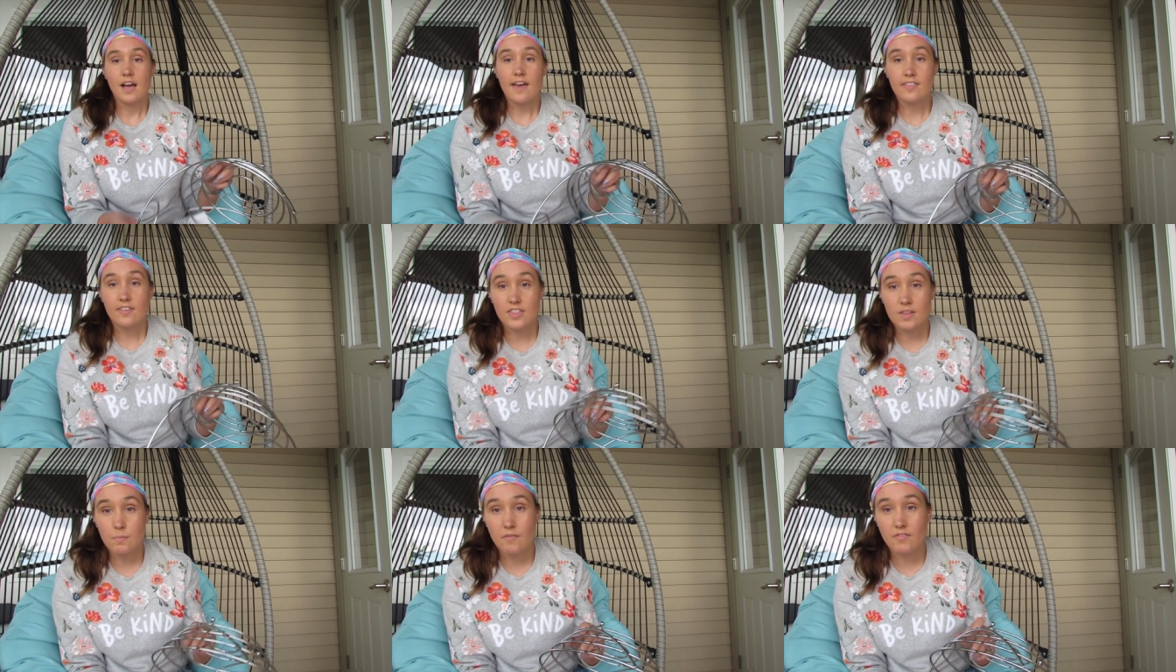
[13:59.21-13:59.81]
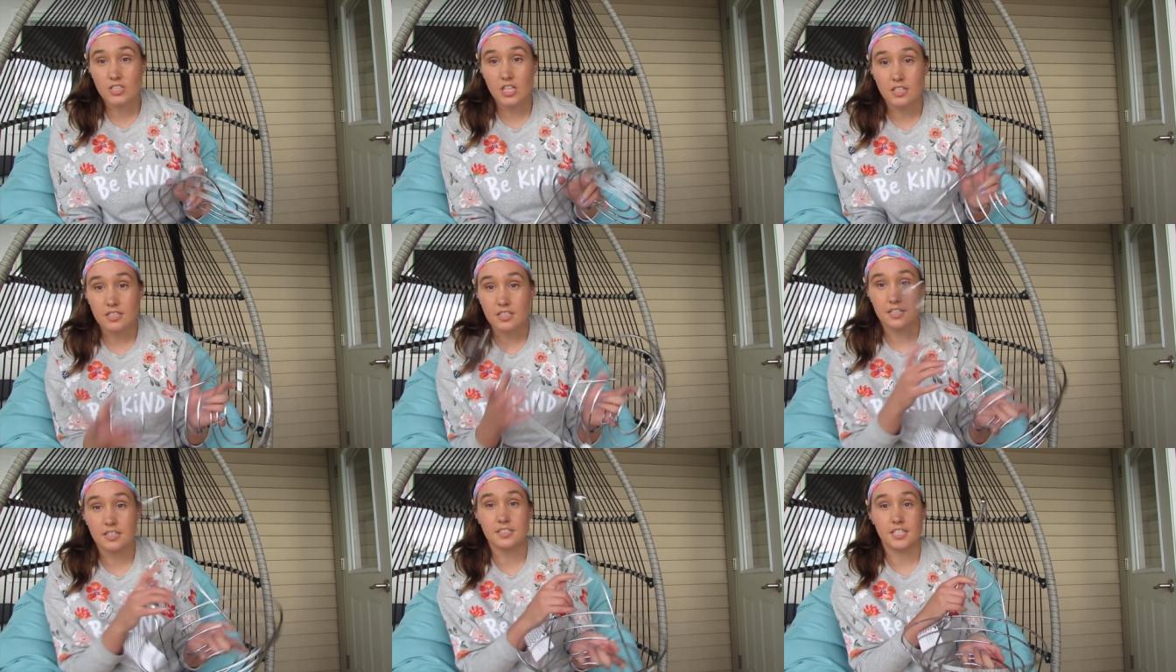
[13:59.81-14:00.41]
And the theme of
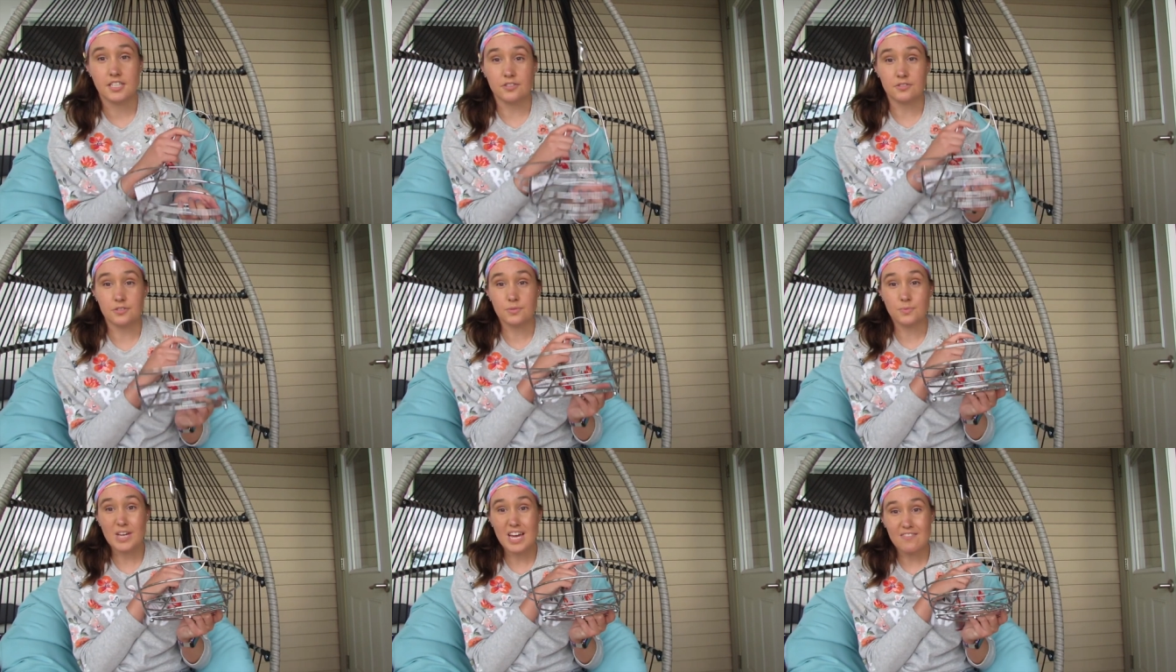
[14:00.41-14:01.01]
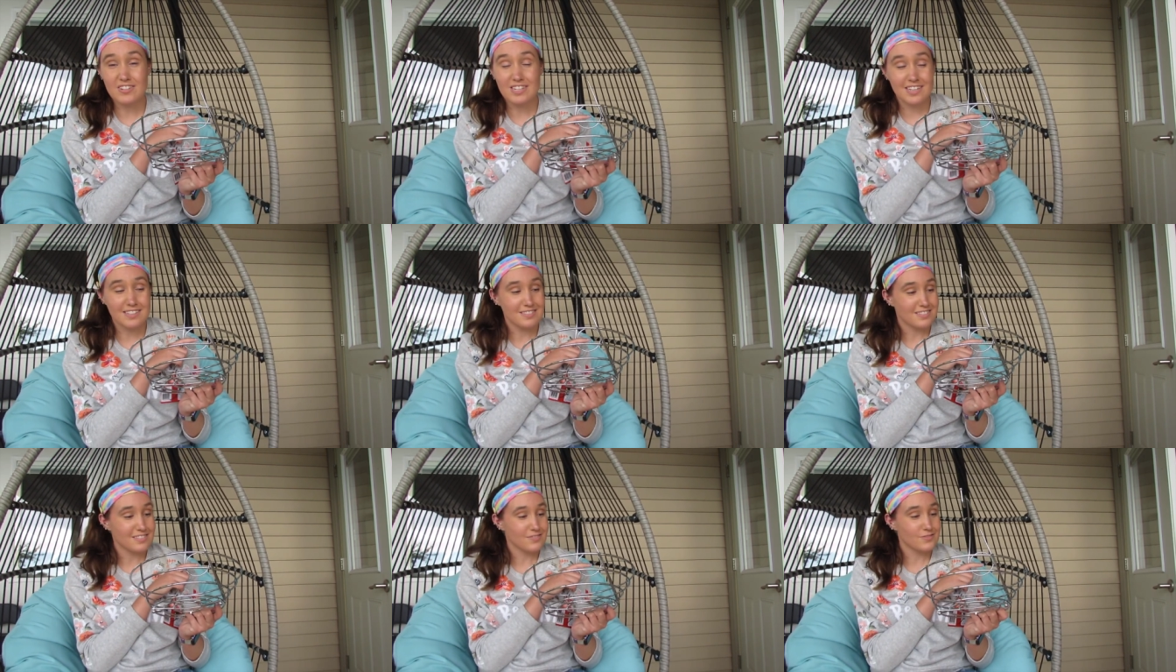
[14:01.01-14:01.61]
adulting continues. We have a
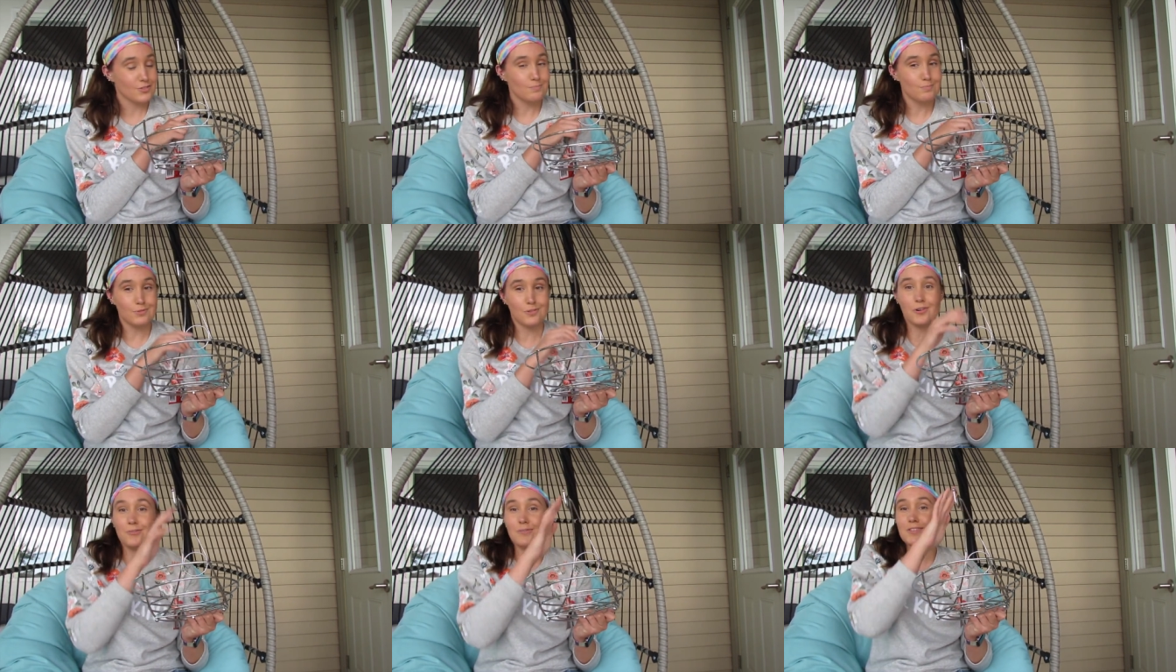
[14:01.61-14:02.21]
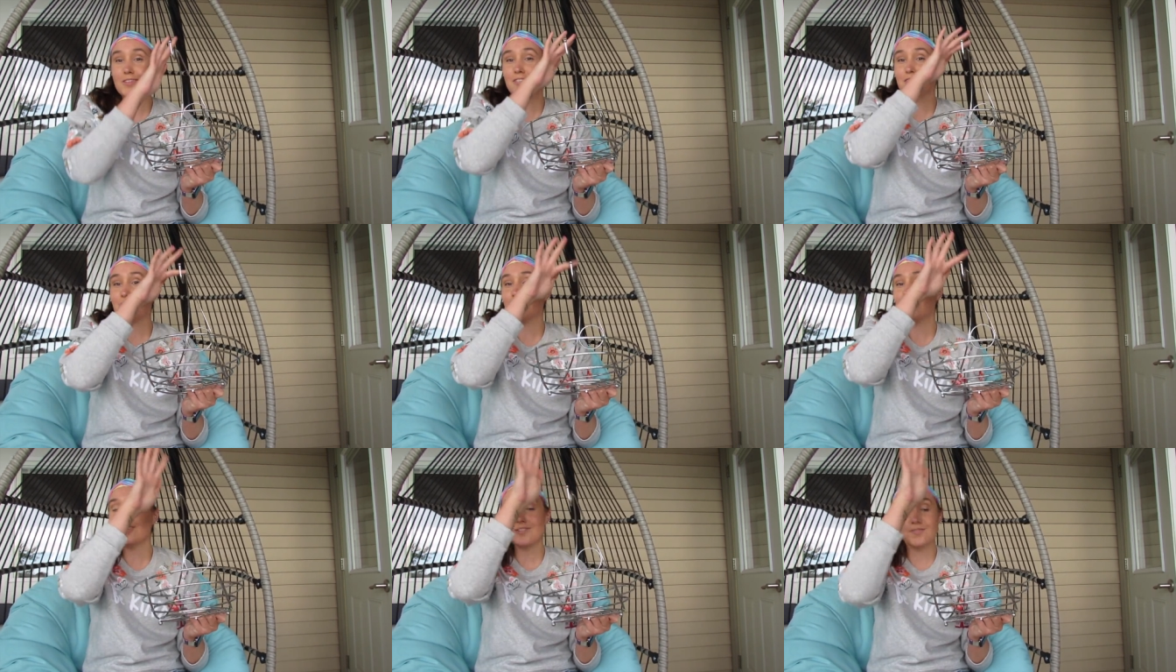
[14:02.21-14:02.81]
nice little fruit bowl with the
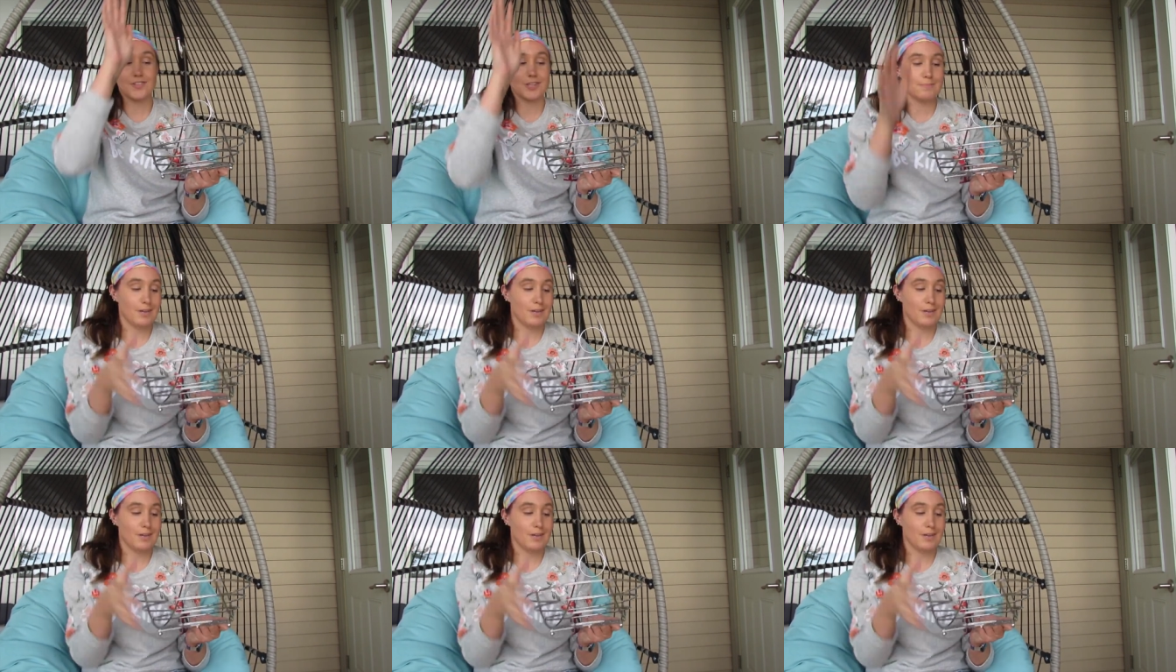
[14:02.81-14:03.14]
little hook for the